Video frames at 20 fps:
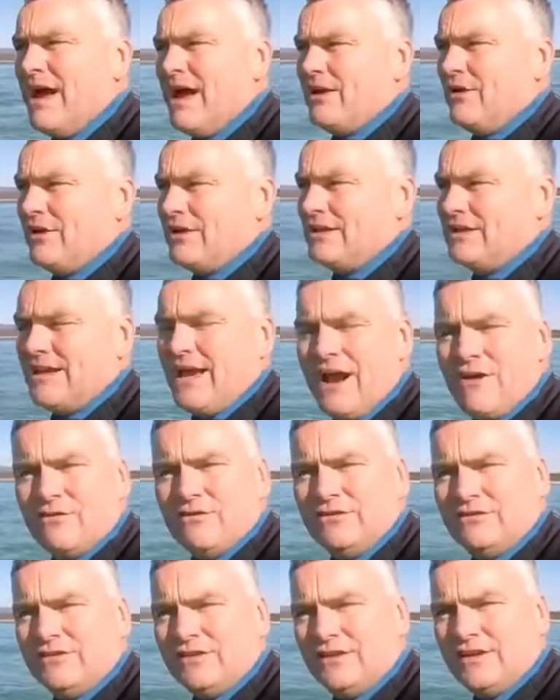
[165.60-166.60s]
and I can
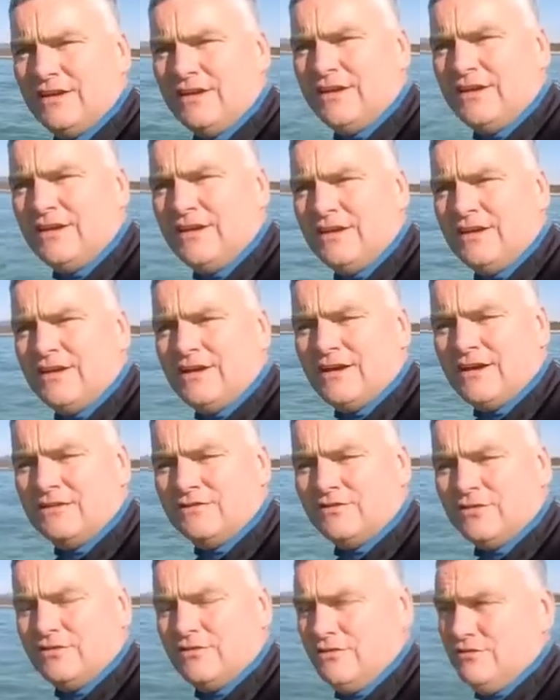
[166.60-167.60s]
guarantee
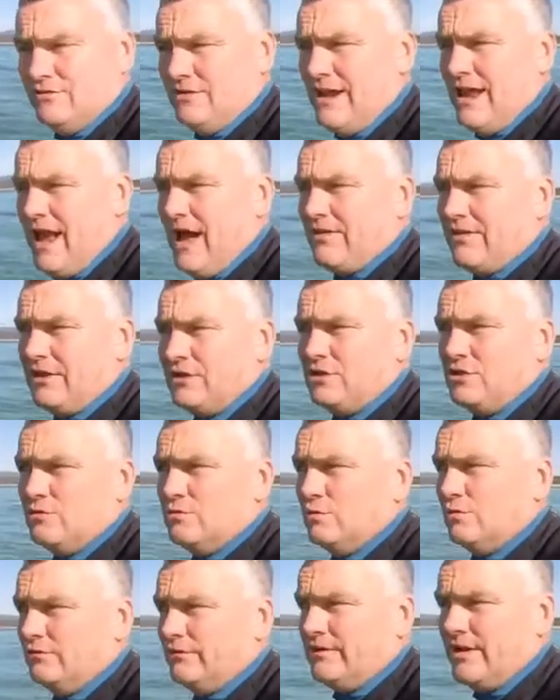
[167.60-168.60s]
to you now that
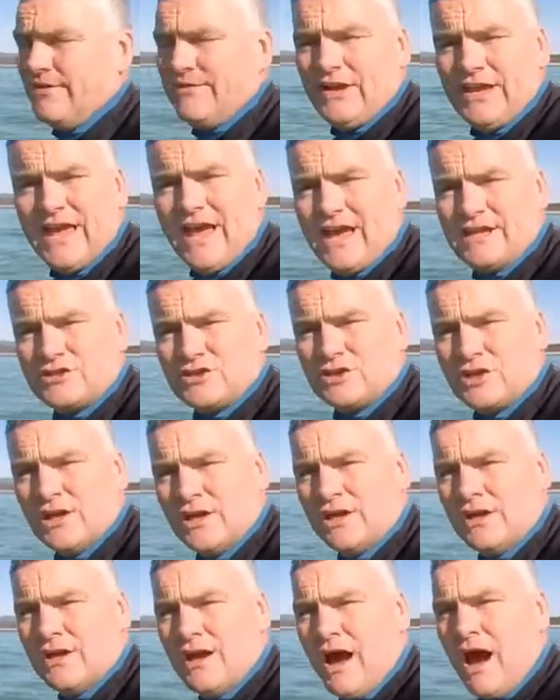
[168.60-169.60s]
you will never catch
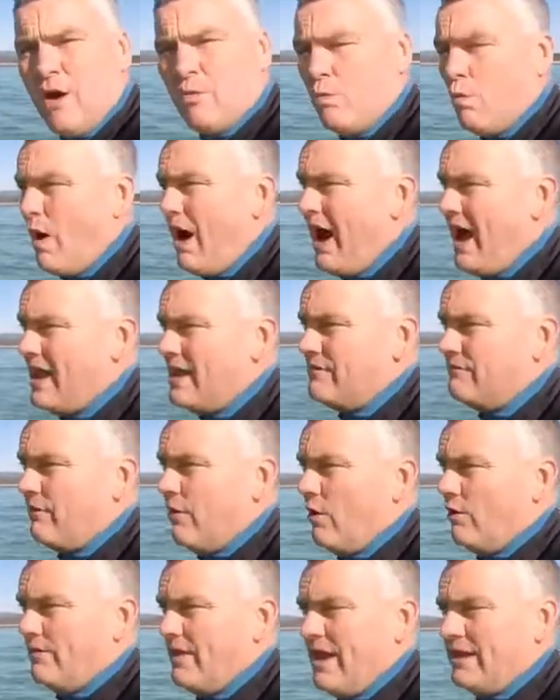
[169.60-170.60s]
a wave
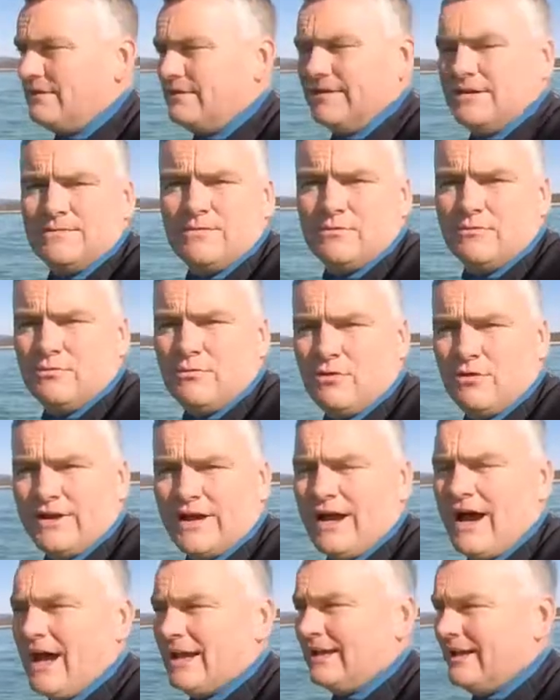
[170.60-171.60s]
on that deeper
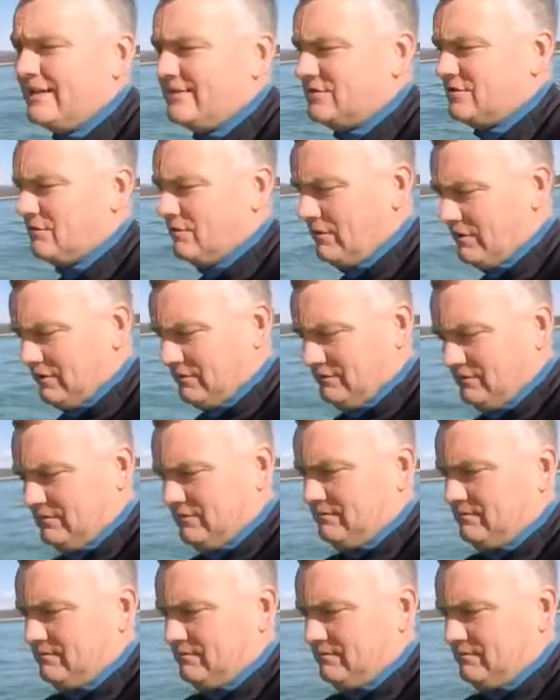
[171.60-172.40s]
water unless you're on a